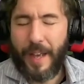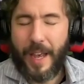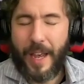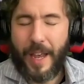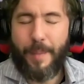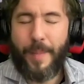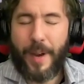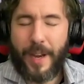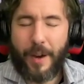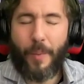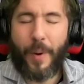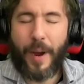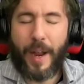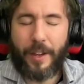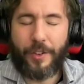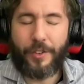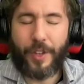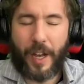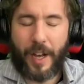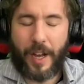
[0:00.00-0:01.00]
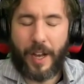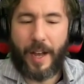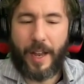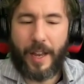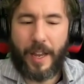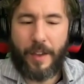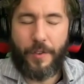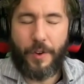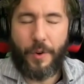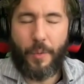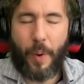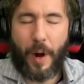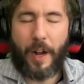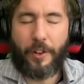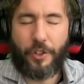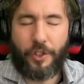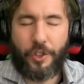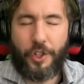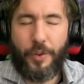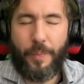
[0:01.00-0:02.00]
In many ways, if you
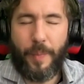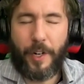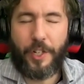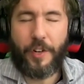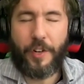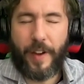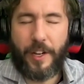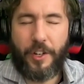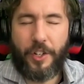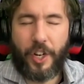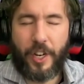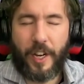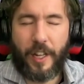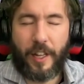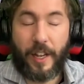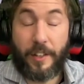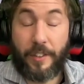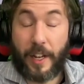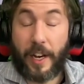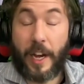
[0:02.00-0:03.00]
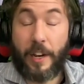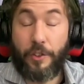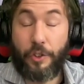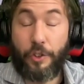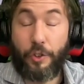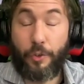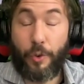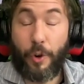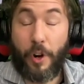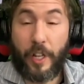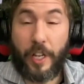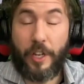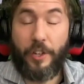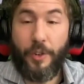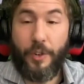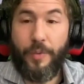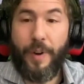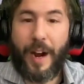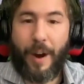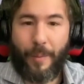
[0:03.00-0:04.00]
watch too much of Ancient Aliens, and I strongly
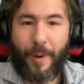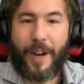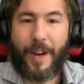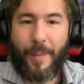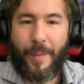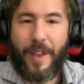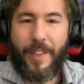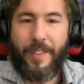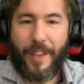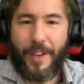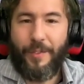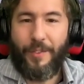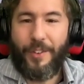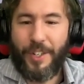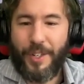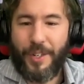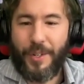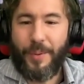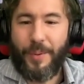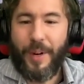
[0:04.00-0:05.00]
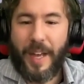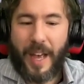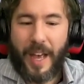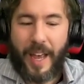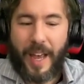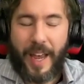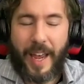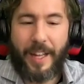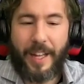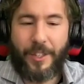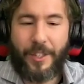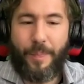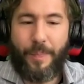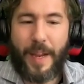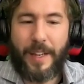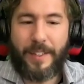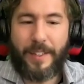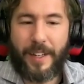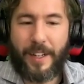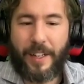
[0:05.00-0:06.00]
do not recommend that you do, it's
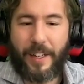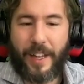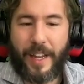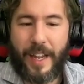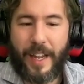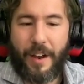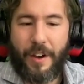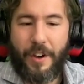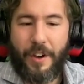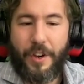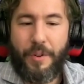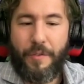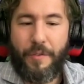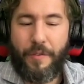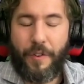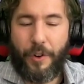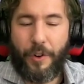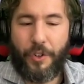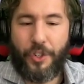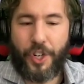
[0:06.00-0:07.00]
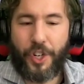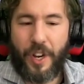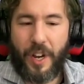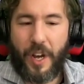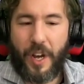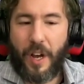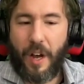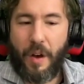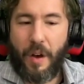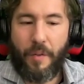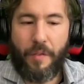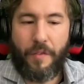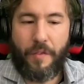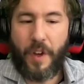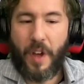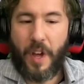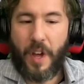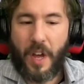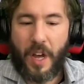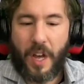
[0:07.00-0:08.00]
basically a new version of
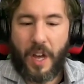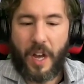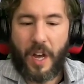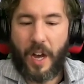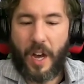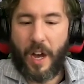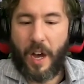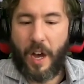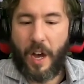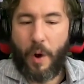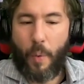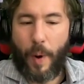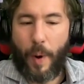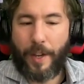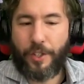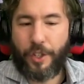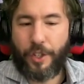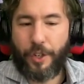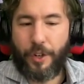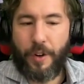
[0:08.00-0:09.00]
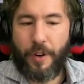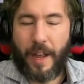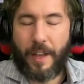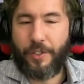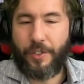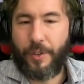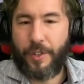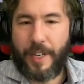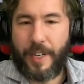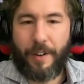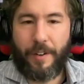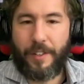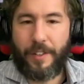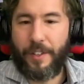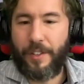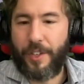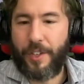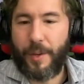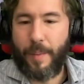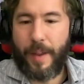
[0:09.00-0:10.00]
Western
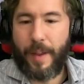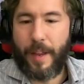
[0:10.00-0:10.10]
esotericism.